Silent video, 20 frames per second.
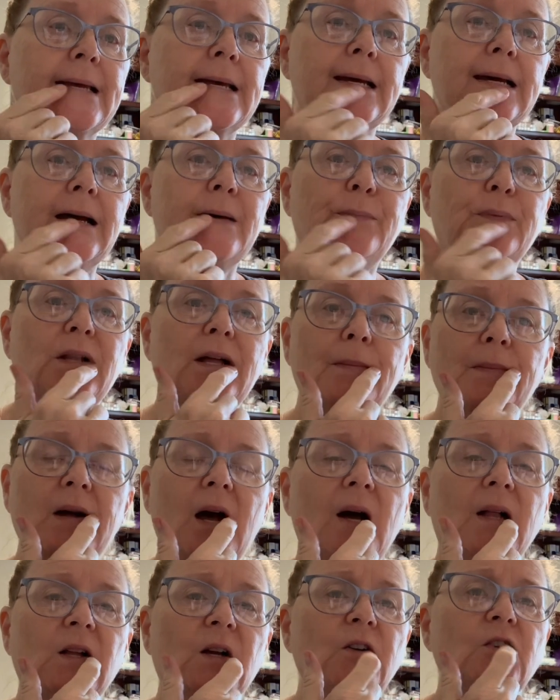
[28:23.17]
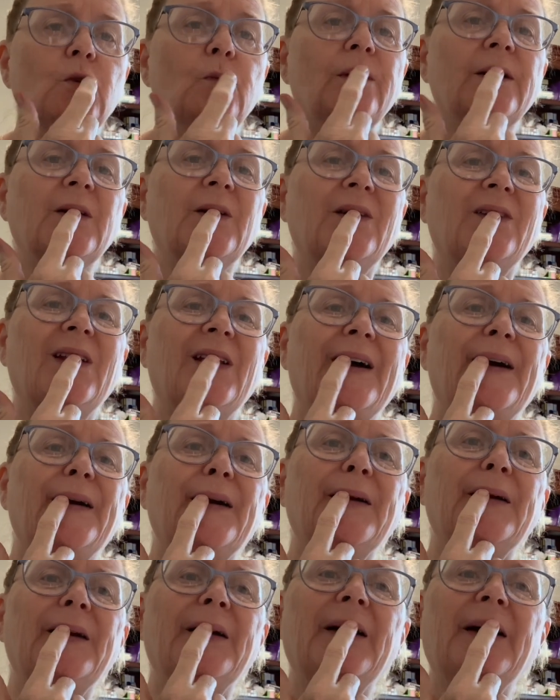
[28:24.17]
A plum color. You want to go
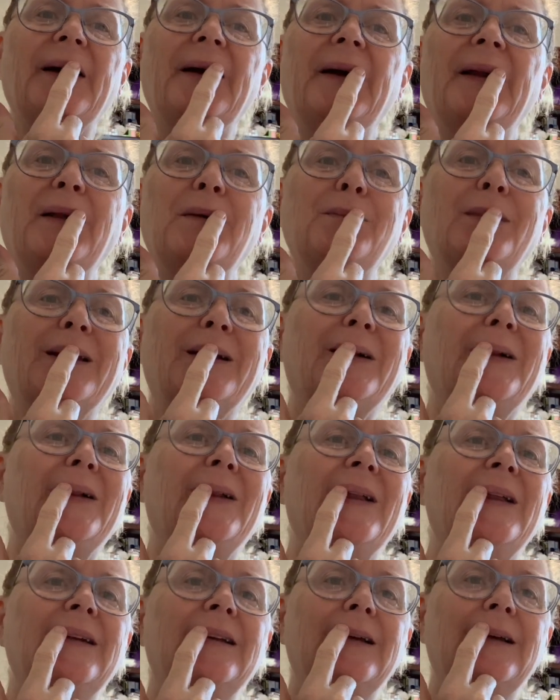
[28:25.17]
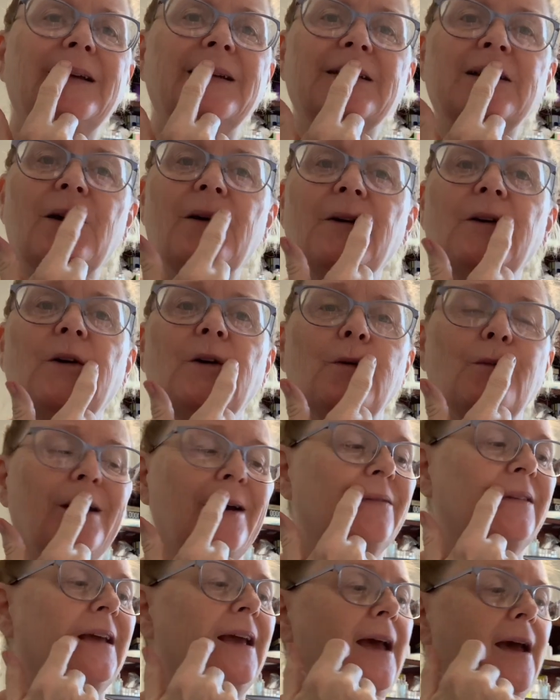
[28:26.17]
lighter in the middle and darker
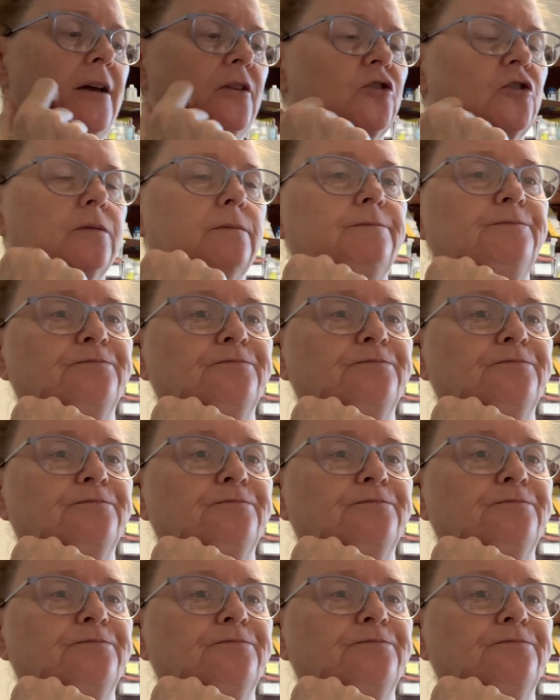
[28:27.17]
around the edge.